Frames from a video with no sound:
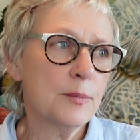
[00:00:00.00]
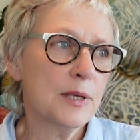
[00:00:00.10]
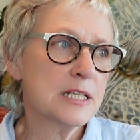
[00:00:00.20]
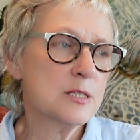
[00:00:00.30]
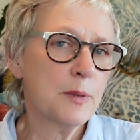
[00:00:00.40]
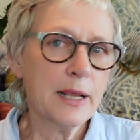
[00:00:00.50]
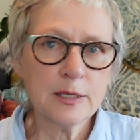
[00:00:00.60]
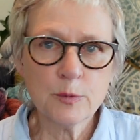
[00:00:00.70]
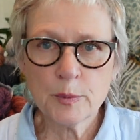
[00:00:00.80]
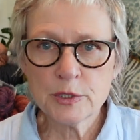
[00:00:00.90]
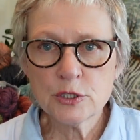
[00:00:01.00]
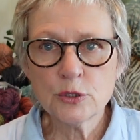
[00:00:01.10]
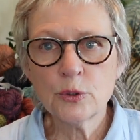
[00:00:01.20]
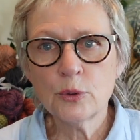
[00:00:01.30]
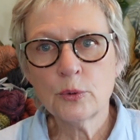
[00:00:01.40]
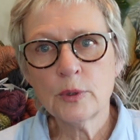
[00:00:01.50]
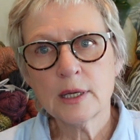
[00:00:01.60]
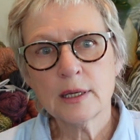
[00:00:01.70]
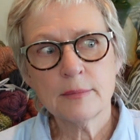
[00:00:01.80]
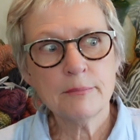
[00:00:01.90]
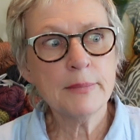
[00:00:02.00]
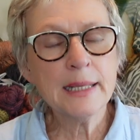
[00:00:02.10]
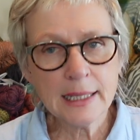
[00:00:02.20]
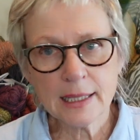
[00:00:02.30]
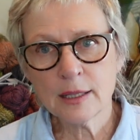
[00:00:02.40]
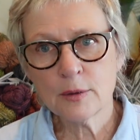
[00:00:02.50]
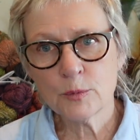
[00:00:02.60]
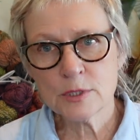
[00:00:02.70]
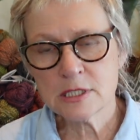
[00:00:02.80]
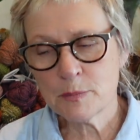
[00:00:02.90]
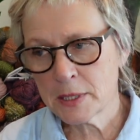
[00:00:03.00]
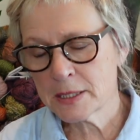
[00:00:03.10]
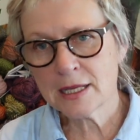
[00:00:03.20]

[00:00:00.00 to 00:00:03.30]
explained what we do. Millie was the biggest